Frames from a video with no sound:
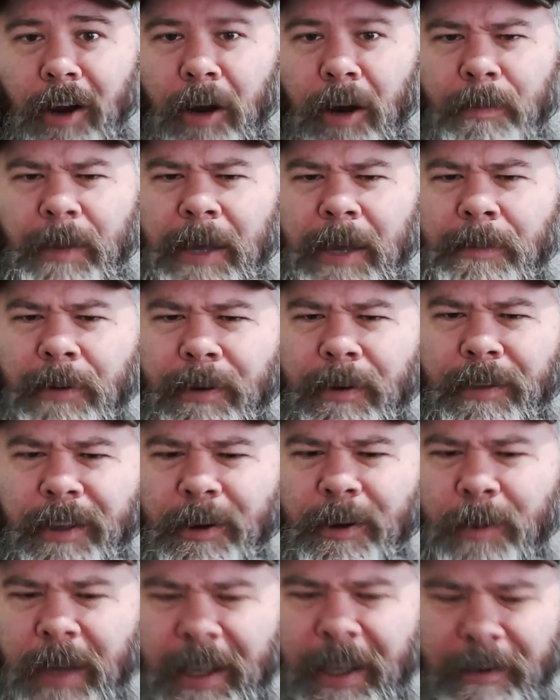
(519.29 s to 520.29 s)
are people
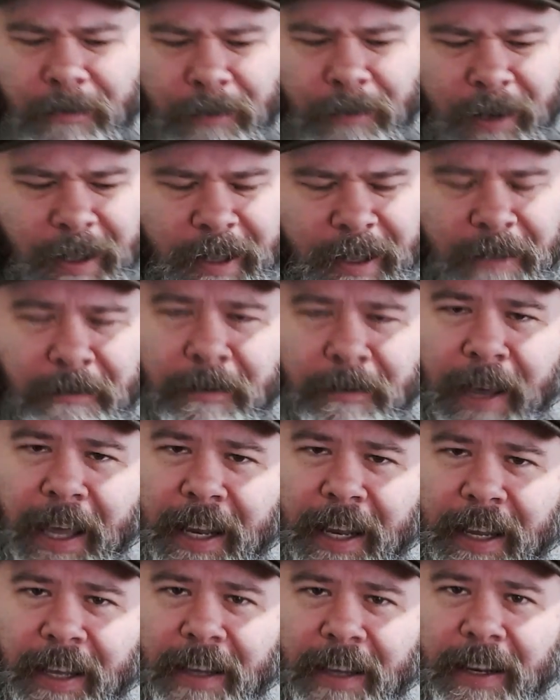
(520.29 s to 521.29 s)
that we have really
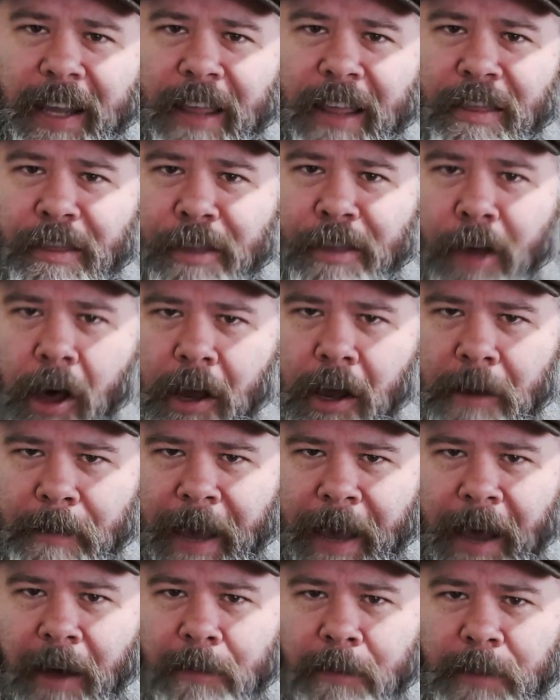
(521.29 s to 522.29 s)
vetted and thought
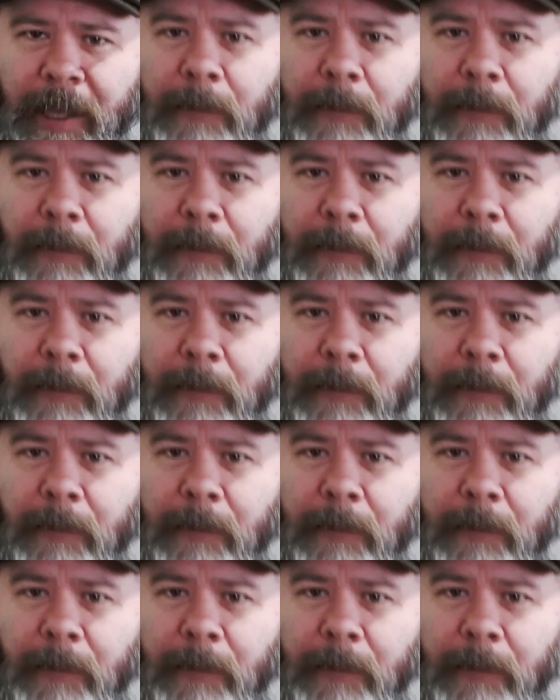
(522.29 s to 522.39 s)
about,